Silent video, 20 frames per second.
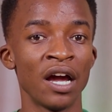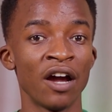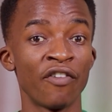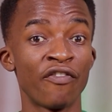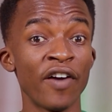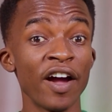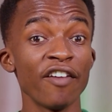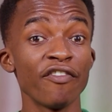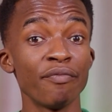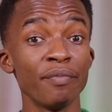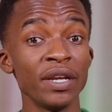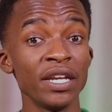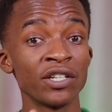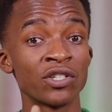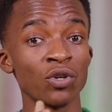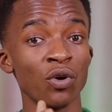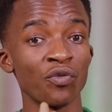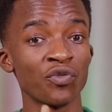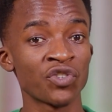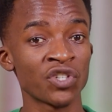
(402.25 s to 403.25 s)
5
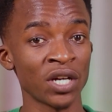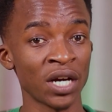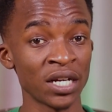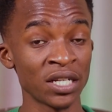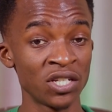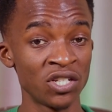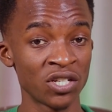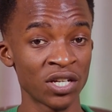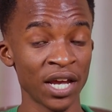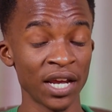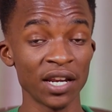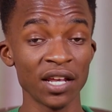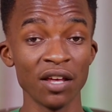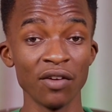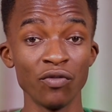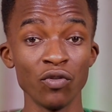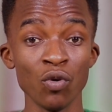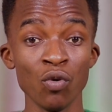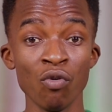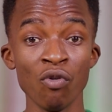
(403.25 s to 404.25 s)
minutes of charge can
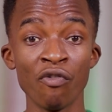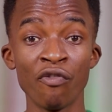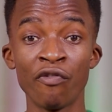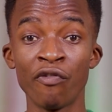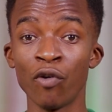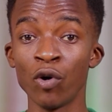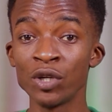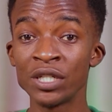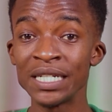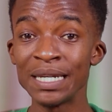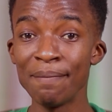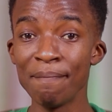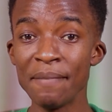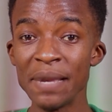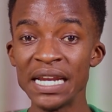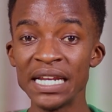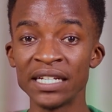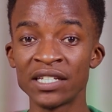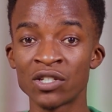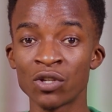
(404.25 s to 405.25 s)
give you 40
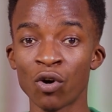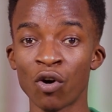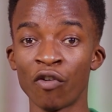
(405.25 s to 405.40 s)
minutes